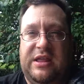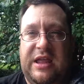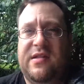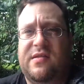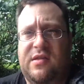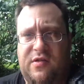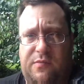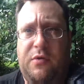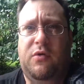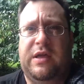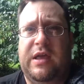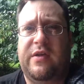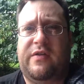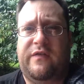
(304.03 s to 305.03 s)
gets the
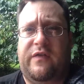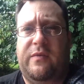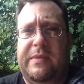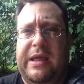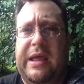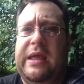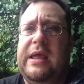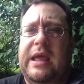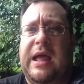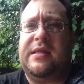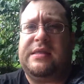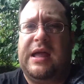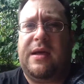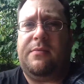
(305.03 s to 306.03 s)
spookiest for me
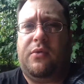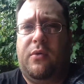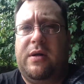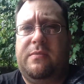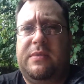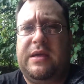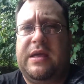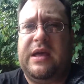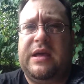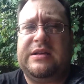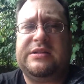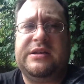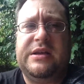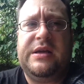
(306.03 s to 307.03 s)
at that point,
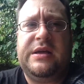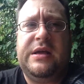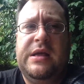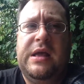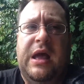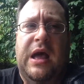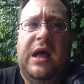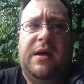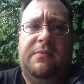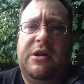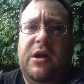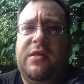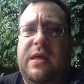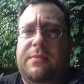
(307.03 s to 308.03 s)
because
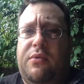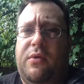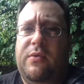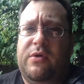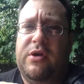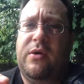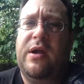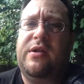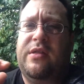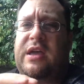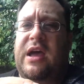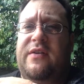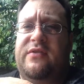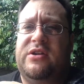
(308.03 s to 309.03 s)
you know that point when you're under the
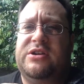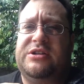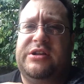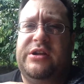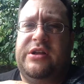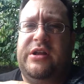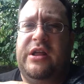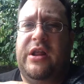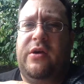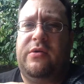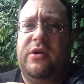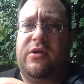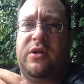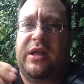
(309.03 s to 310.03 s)
covers and
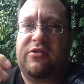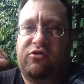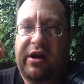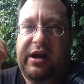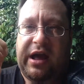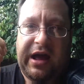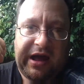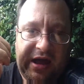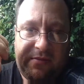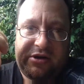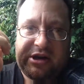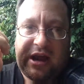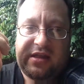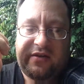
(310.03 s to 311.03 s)
you're like trying to hide,
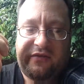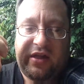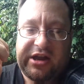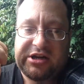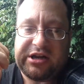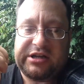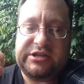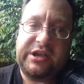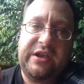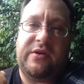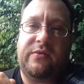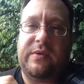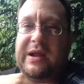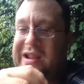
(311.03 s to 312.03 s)
but you got the flashlight so you
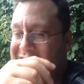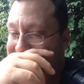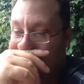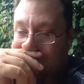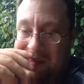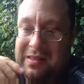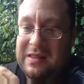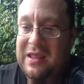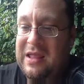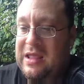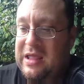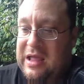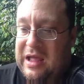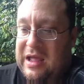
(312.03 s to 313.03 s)
can read, and
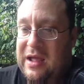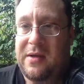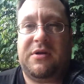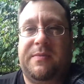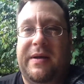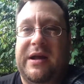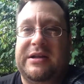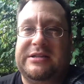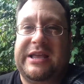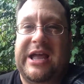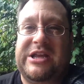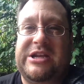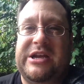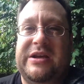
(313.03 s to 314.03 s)
your parents
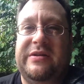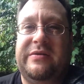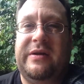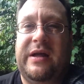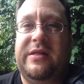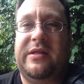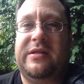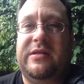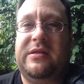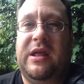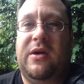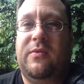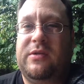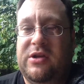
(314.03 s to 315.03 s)
catch you, and
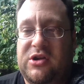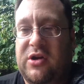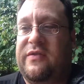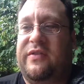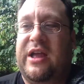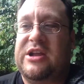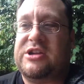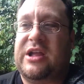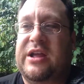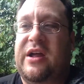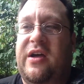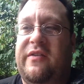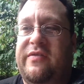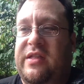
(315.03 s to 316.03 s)
when you turn the flashlight
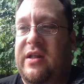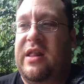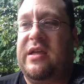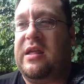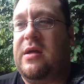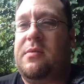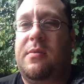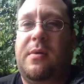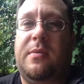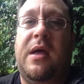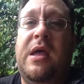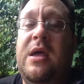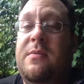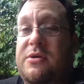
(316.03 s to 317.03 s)
off, they're like blah blah blah,
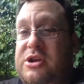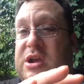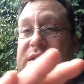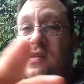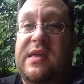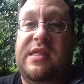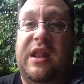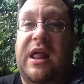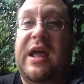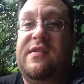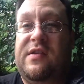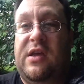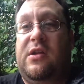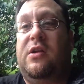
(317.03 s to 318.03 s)
but you can see the
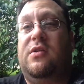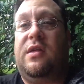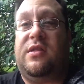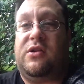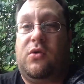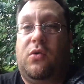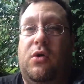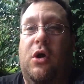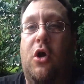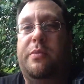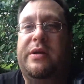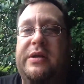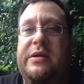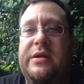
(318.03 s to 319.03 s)
light, so you knew that the door
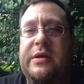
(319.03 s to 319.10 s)
opened.